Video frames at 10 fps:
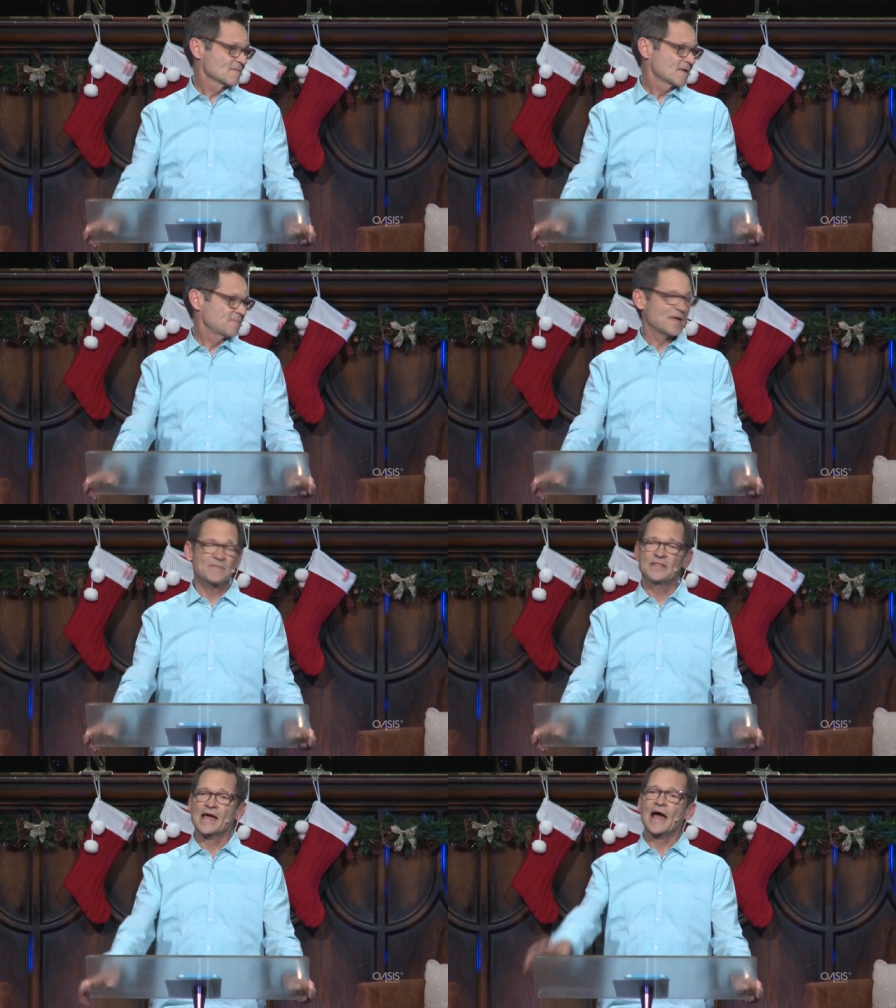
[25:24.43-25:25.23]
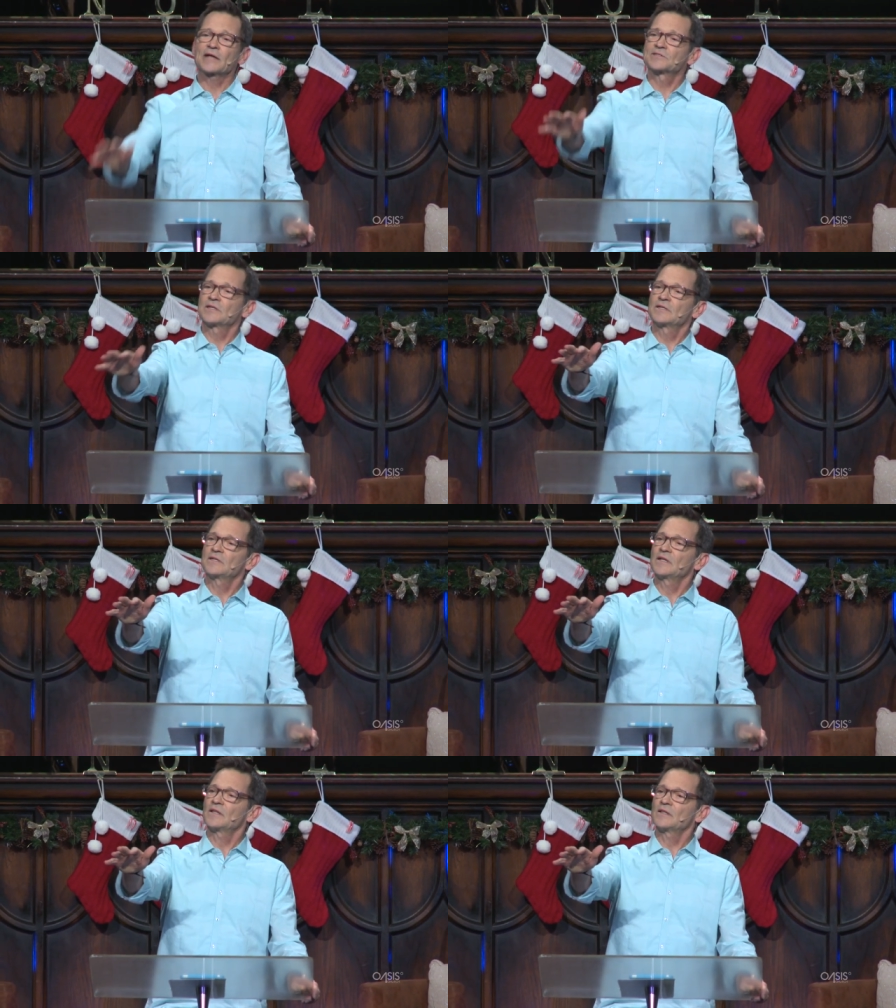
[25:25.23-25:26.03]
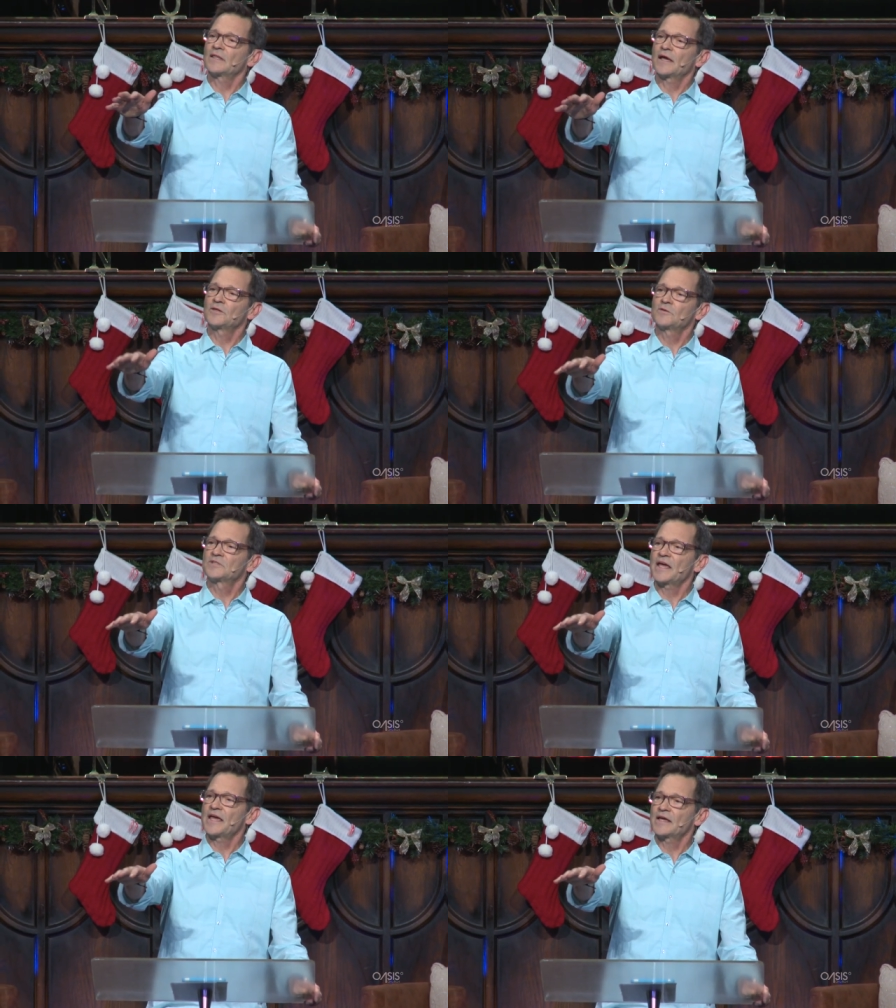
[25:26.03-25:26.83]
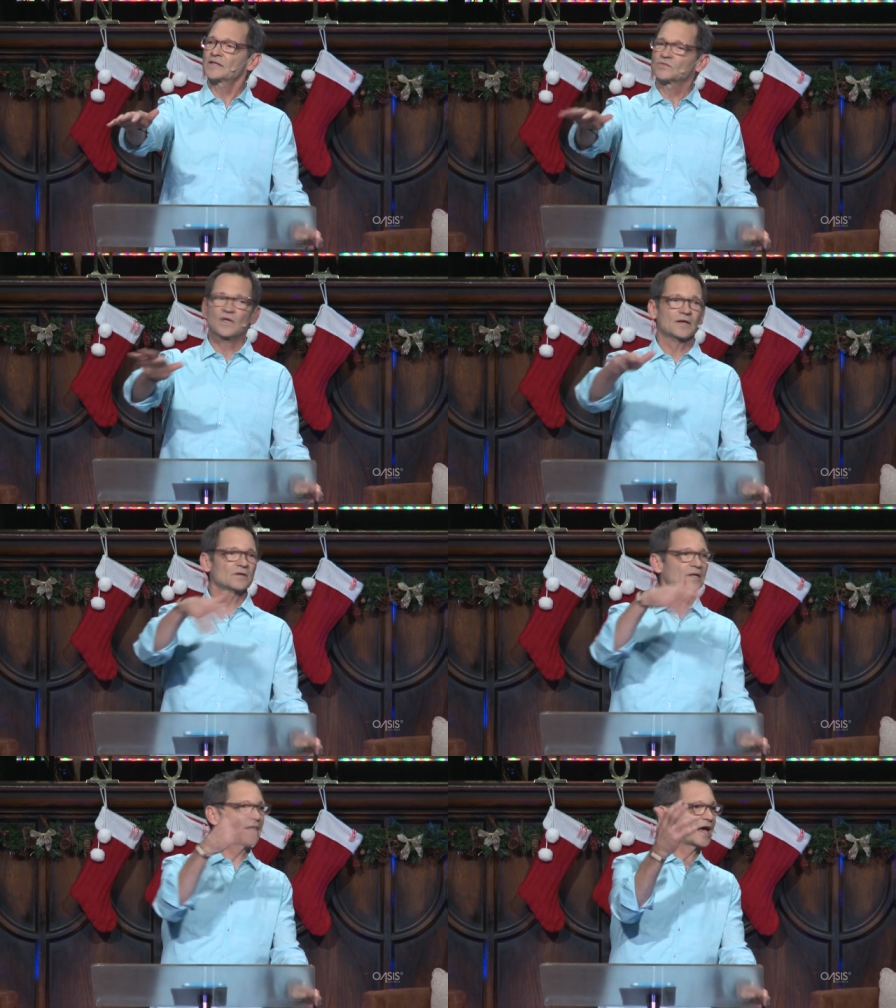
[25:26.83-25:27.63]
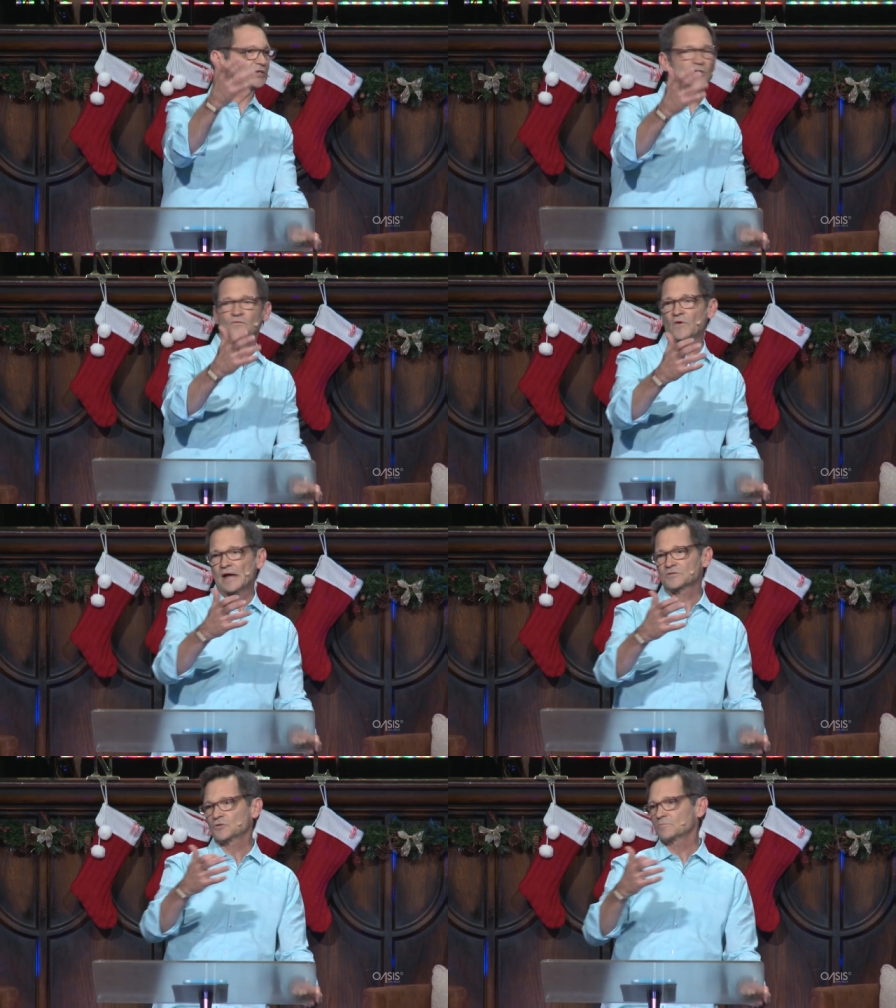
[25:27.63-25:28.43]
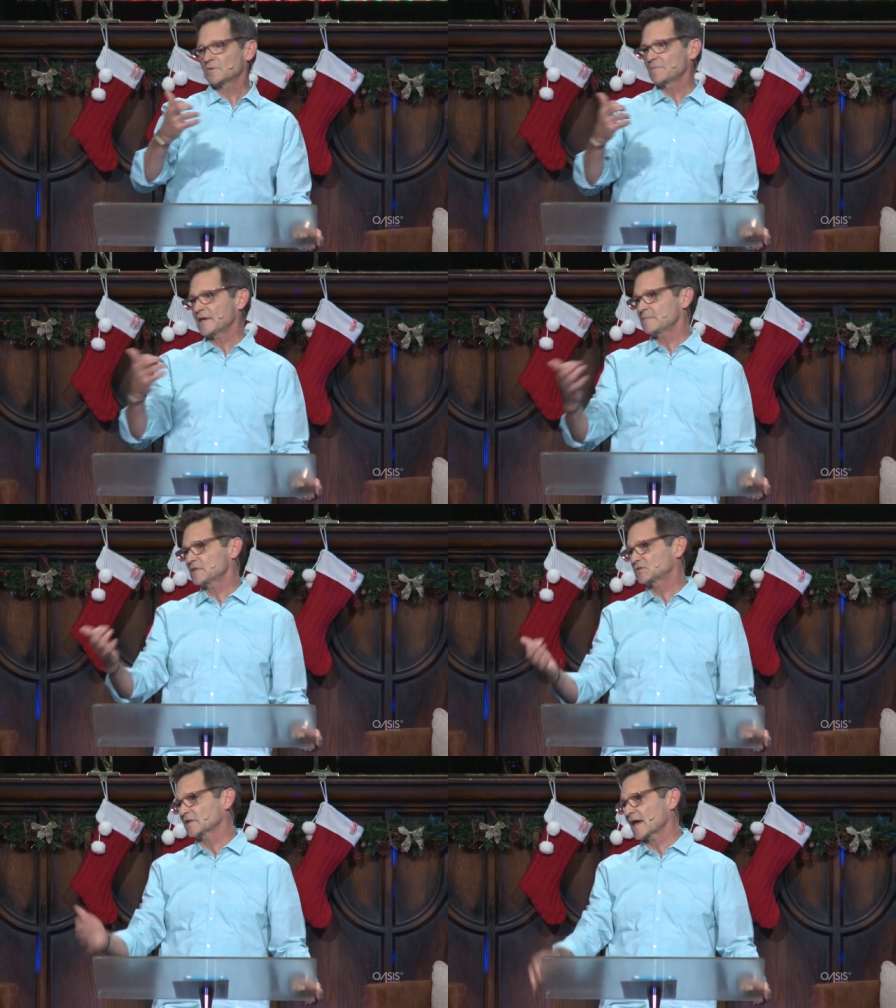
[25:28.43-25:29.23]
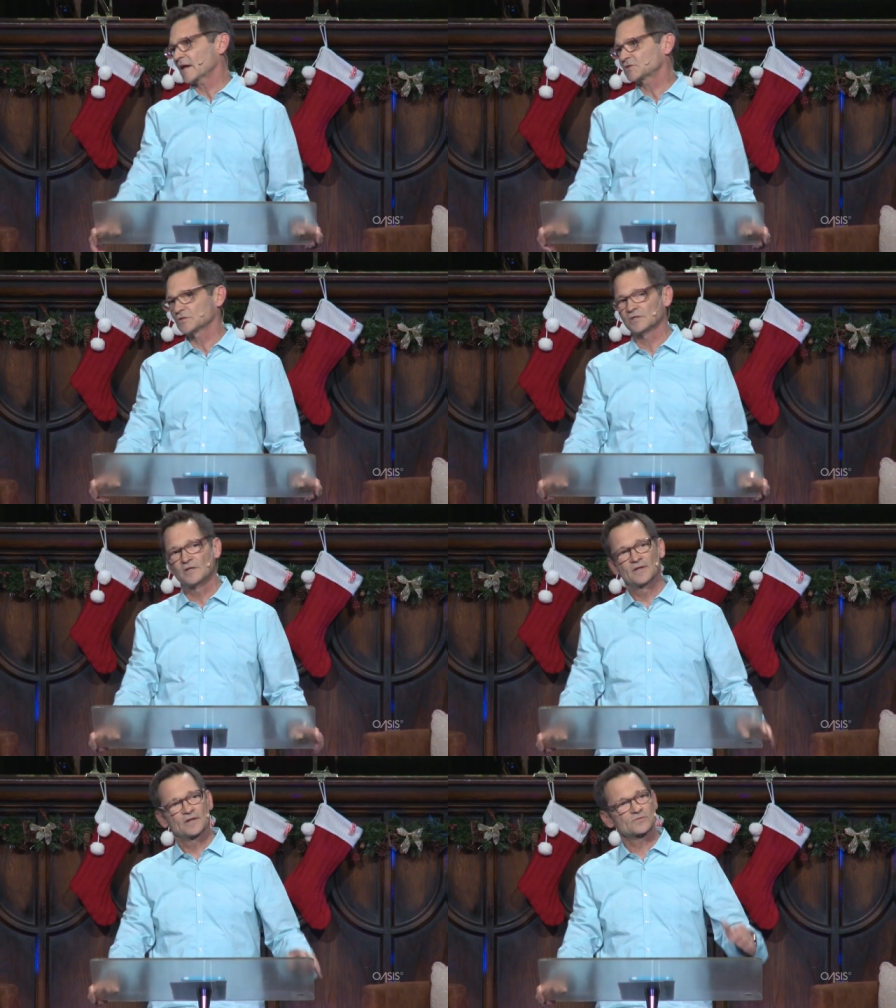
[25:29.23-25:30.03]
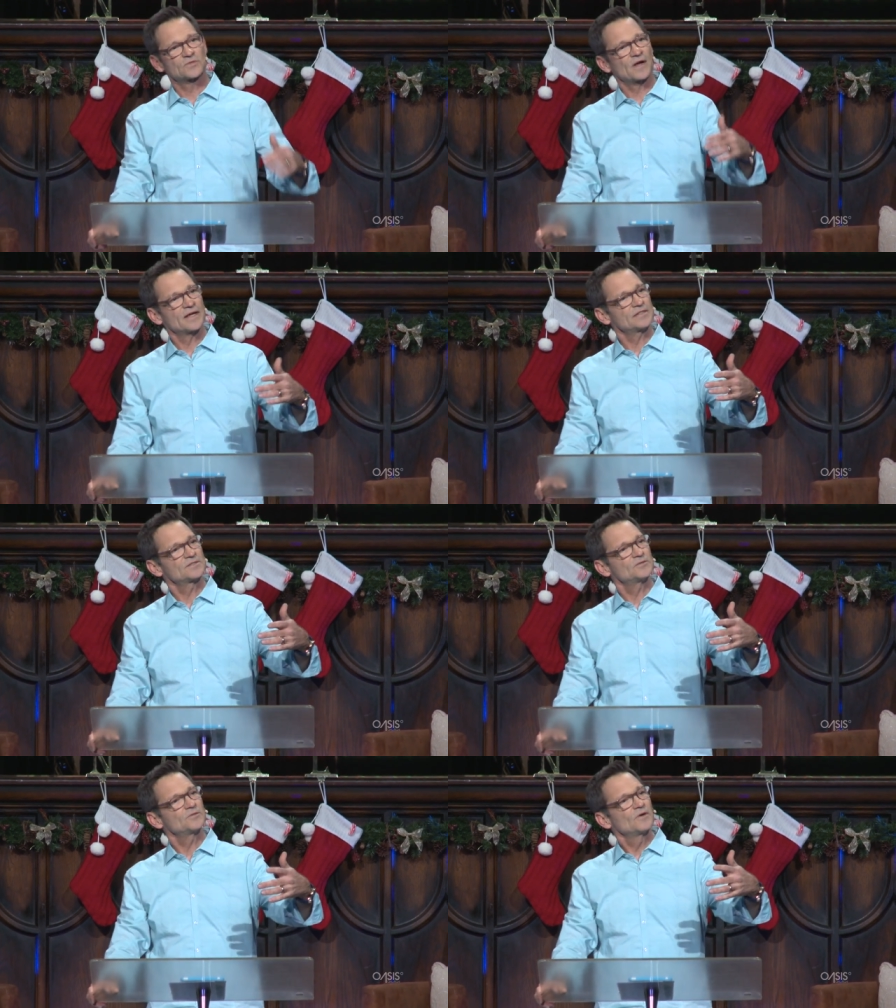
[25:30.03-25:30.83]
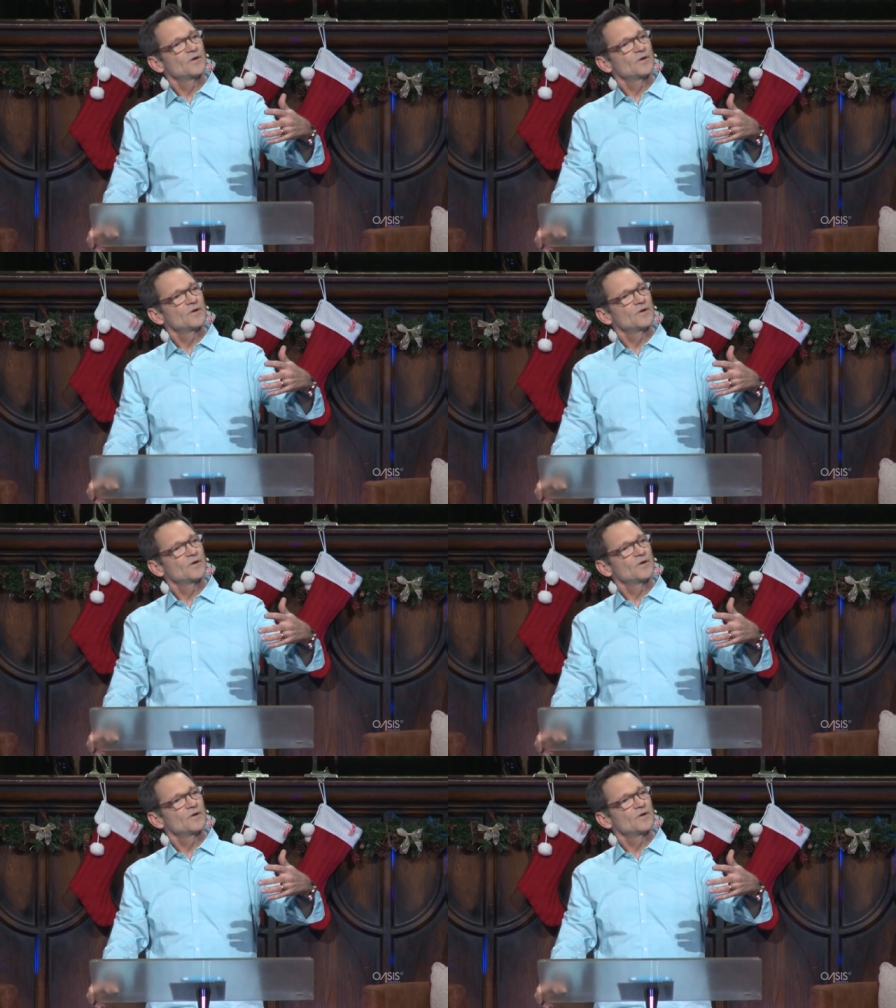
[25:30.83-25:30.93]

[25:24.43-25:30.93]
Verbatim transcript: And maybe the action that you take is not only an action of gratitude, but maybe it's an action of trying to